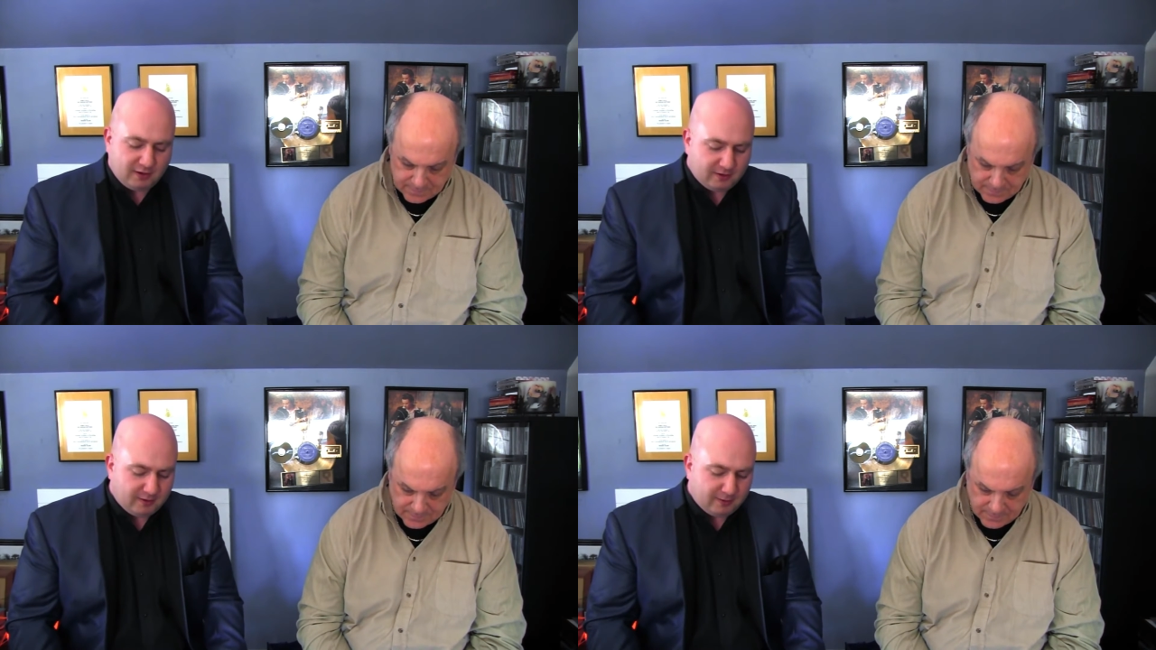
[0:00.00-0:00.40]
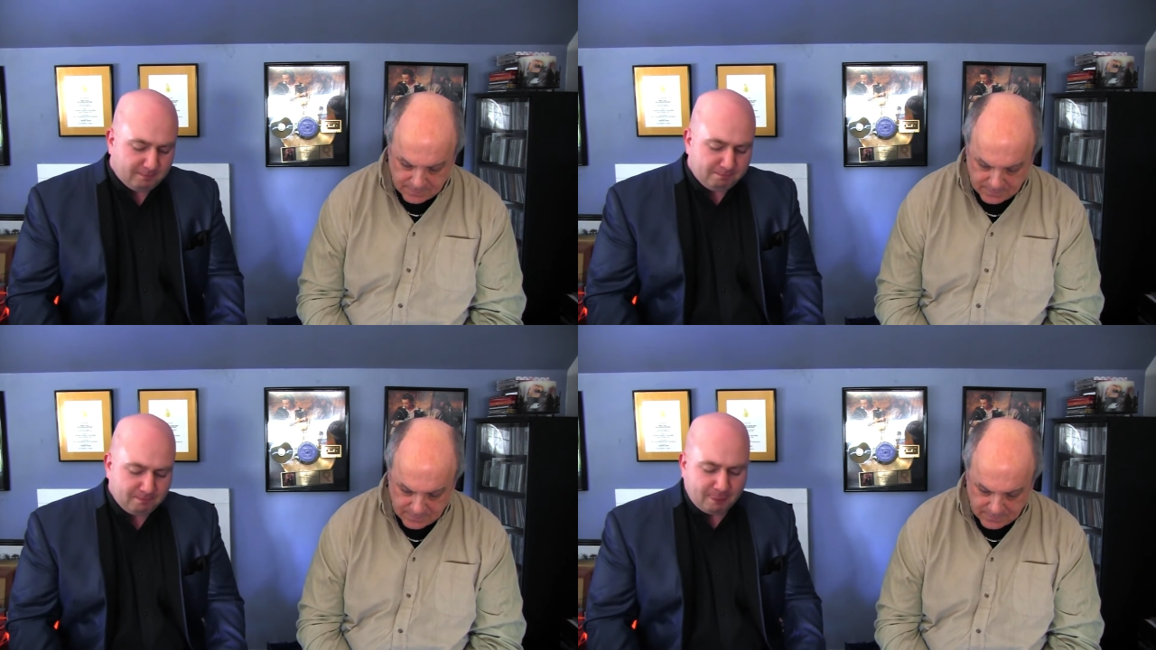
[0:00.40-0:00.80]
Speaker 1: Um,
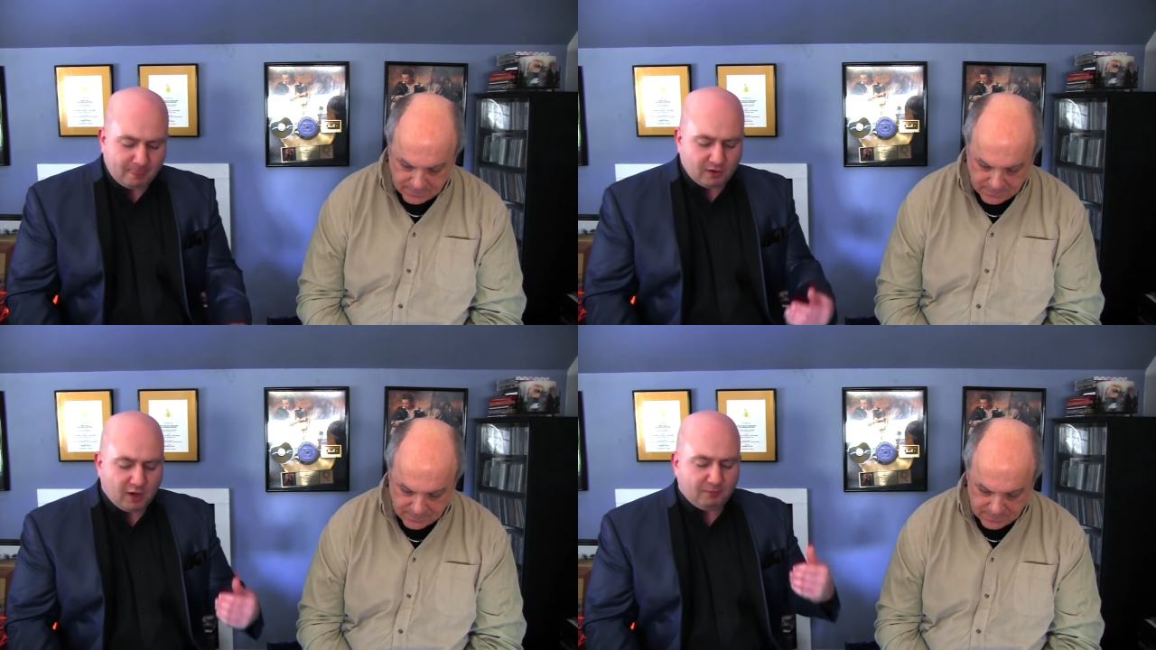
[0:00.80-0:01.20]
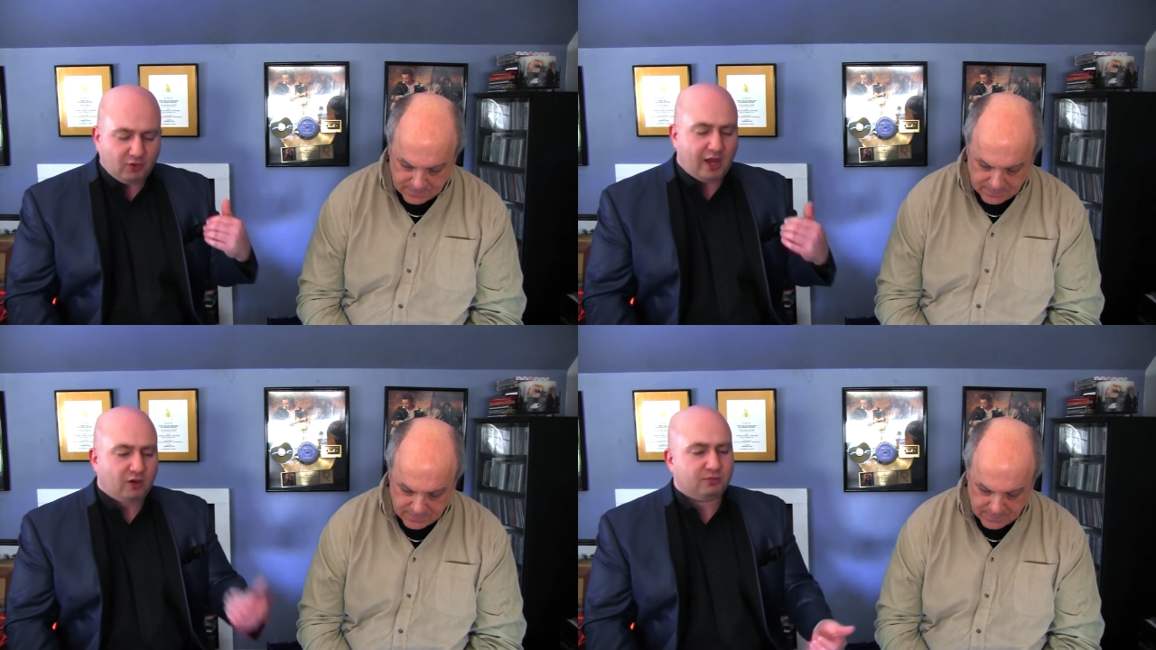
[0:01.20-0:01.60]
a couple
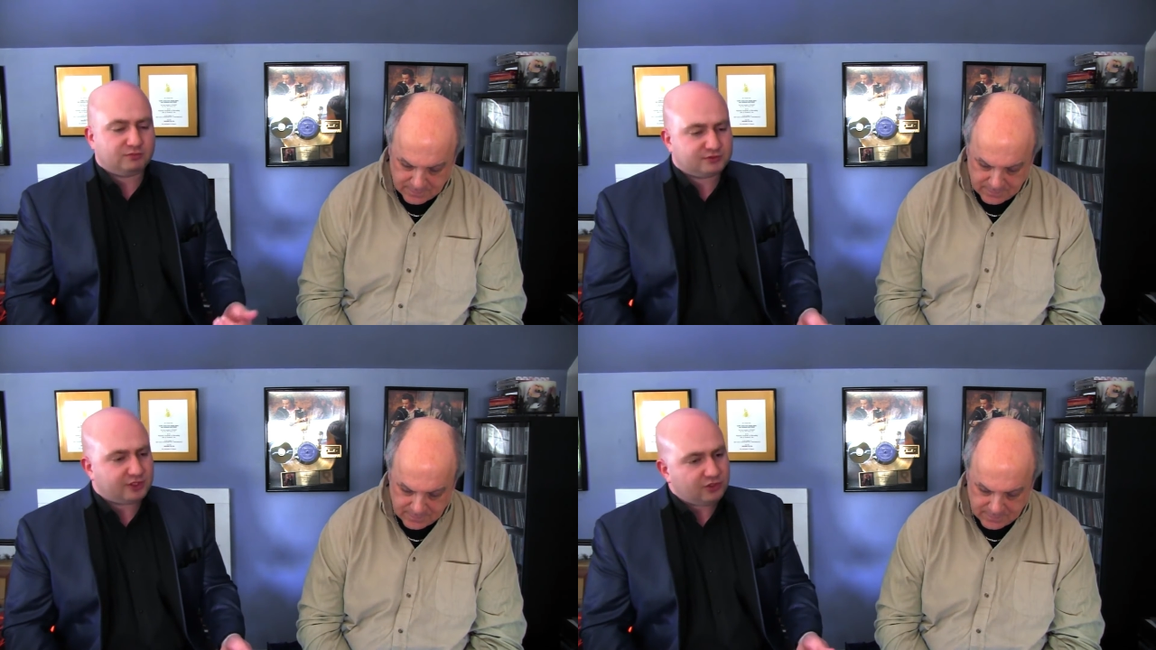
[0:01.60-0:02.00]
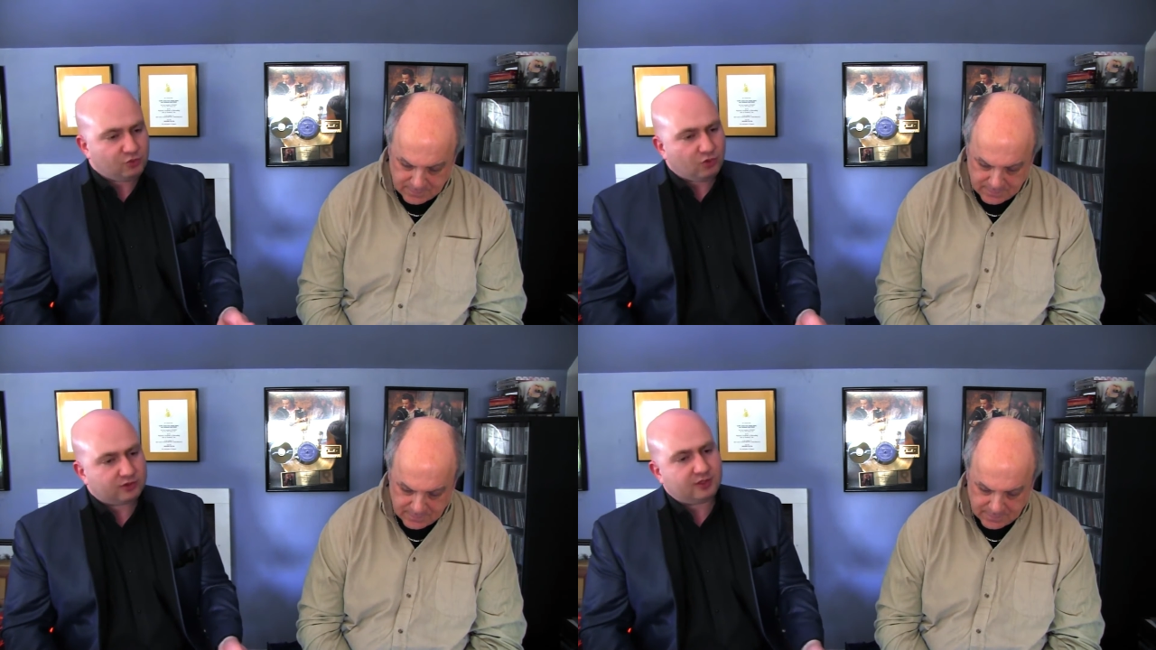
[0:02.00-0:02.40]
albums that you
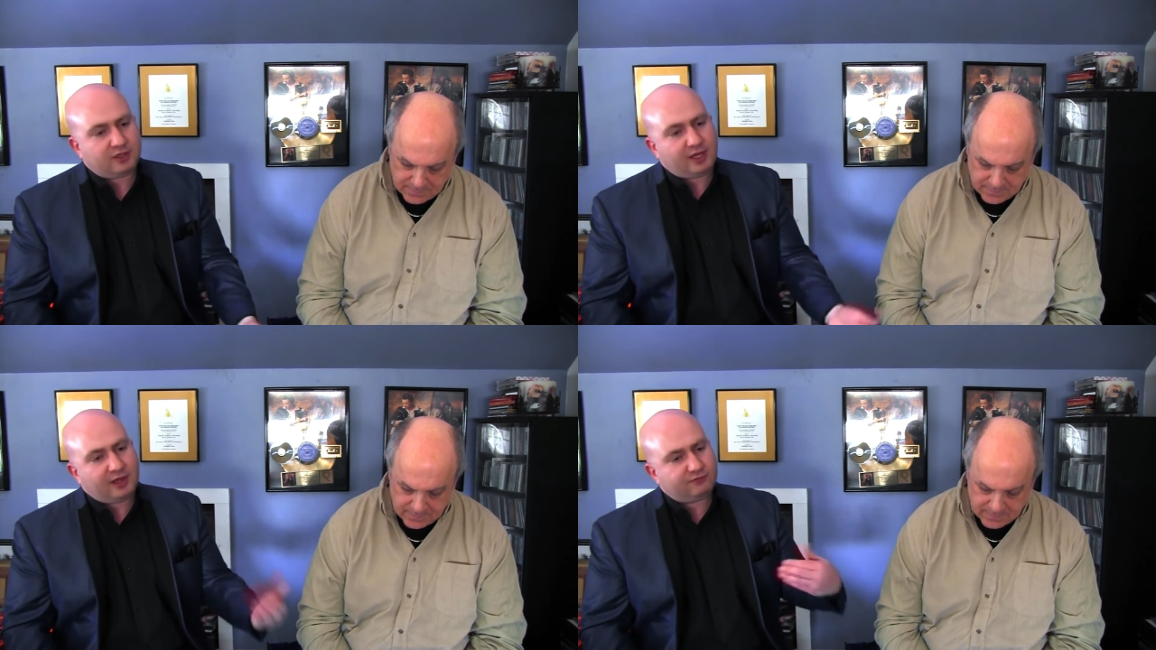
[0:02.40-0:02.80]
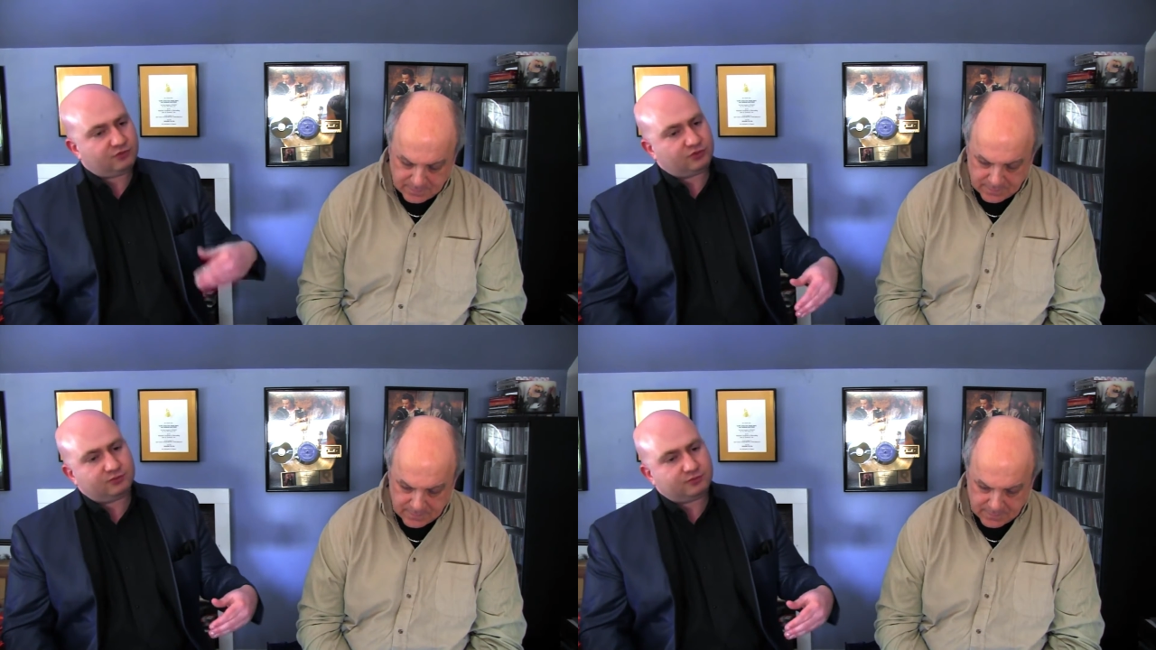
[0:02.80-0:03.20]
worked on
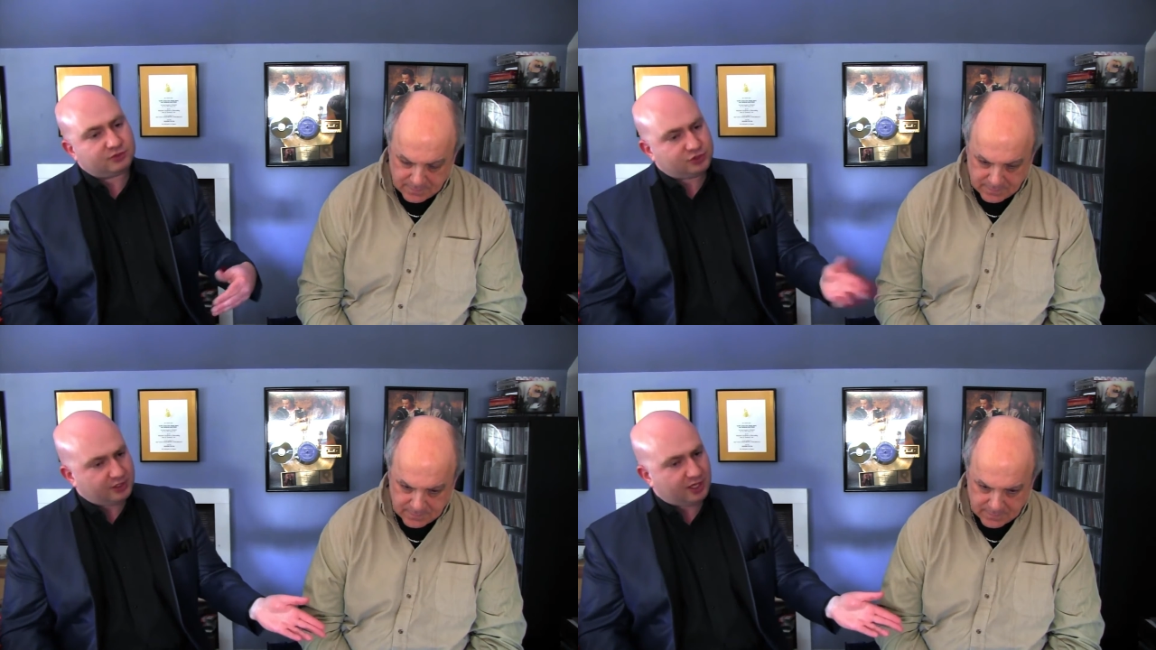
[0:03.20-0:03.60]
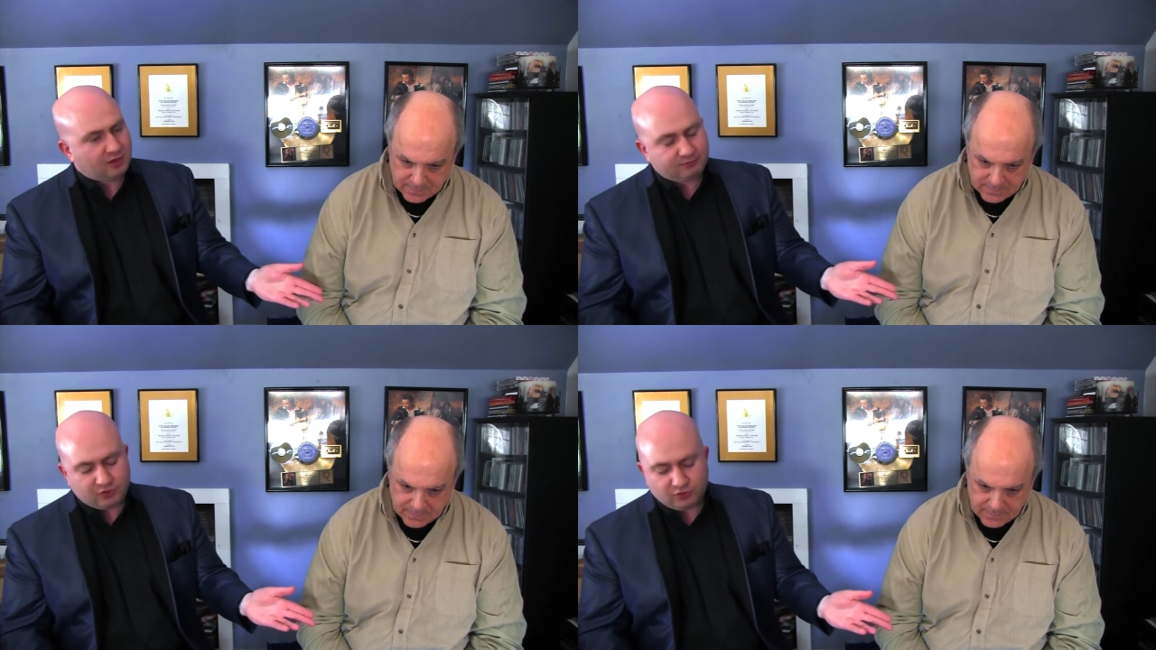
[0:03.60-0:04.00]
after the Chic
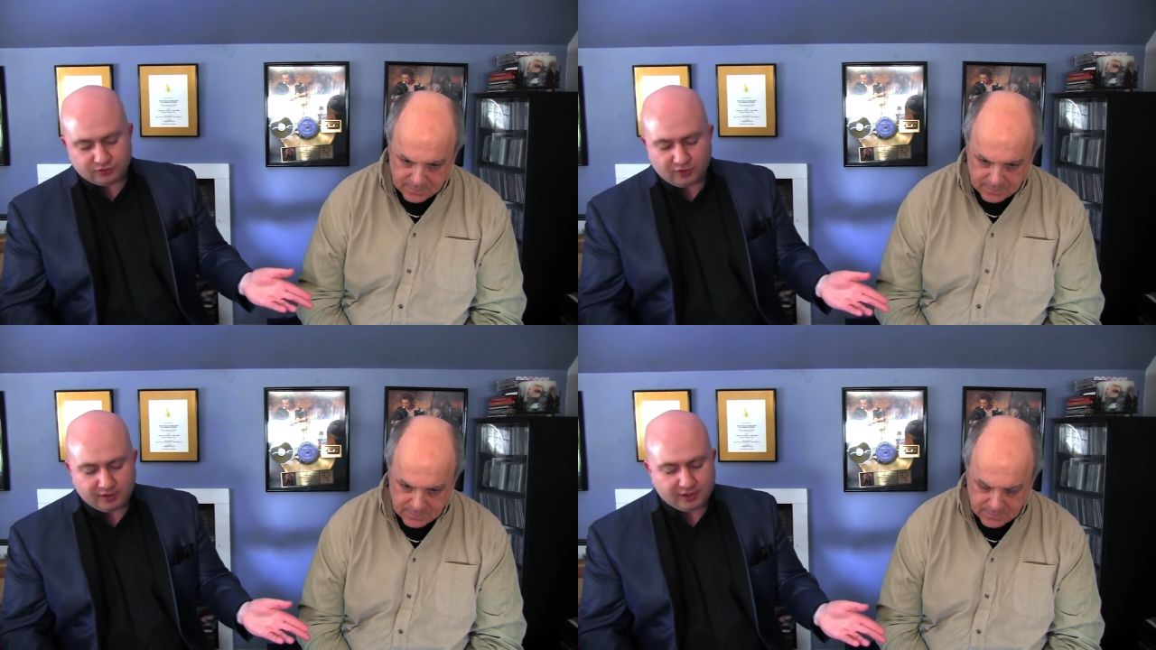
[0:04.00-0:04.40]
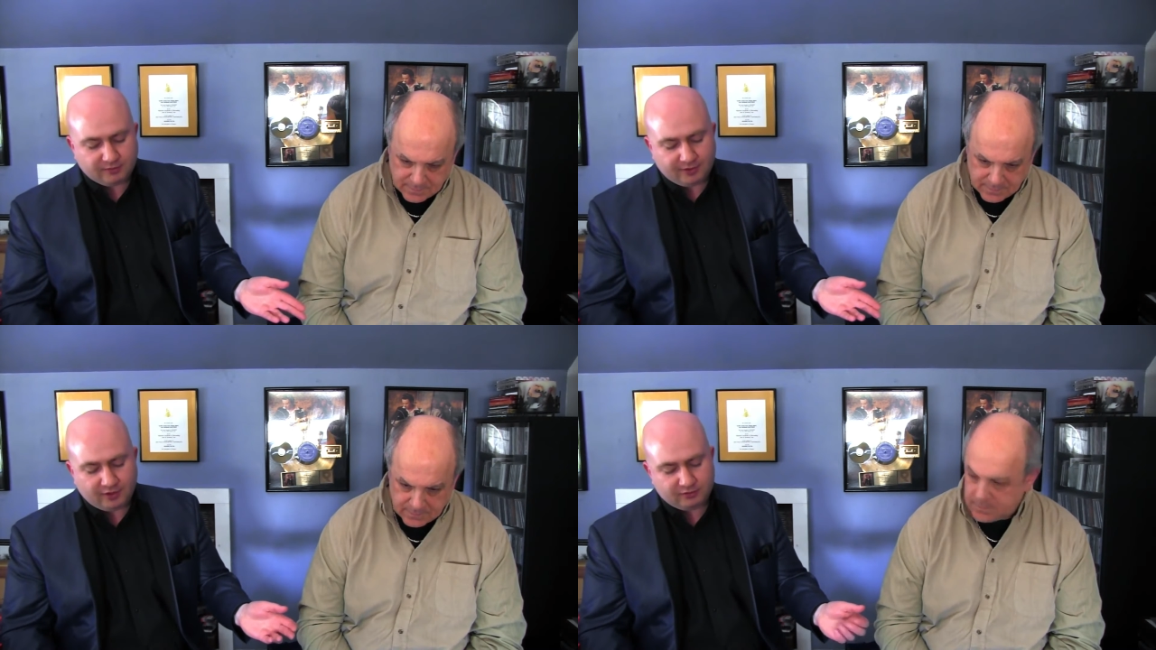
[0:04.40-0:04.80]
album you were talking
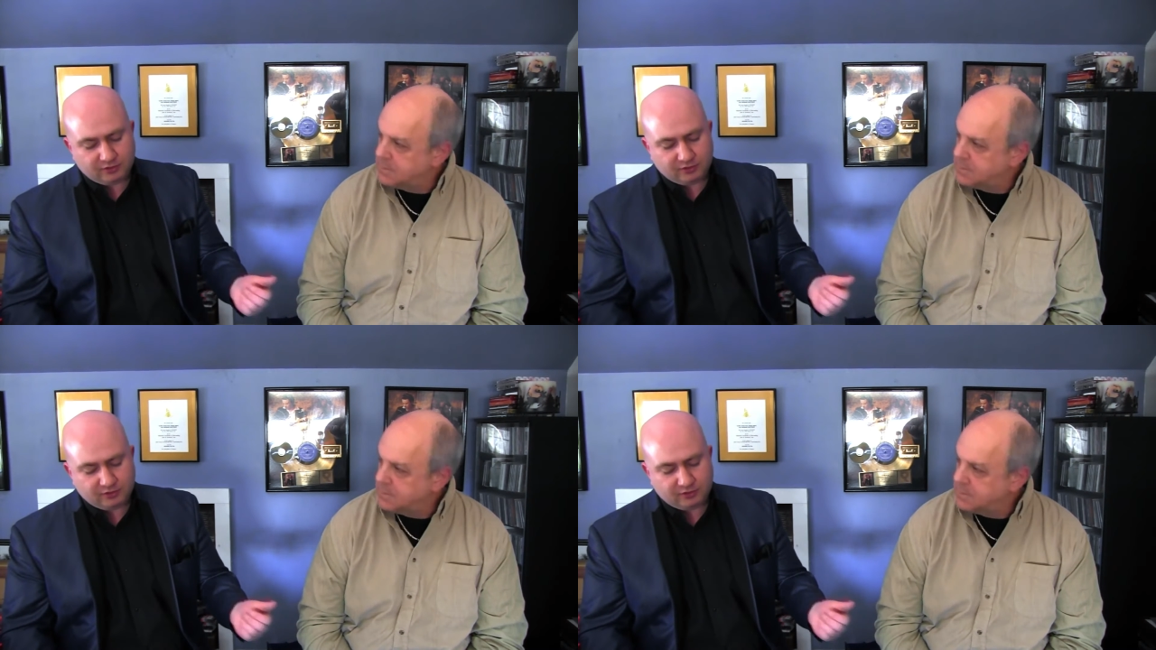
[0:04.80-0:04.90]
about.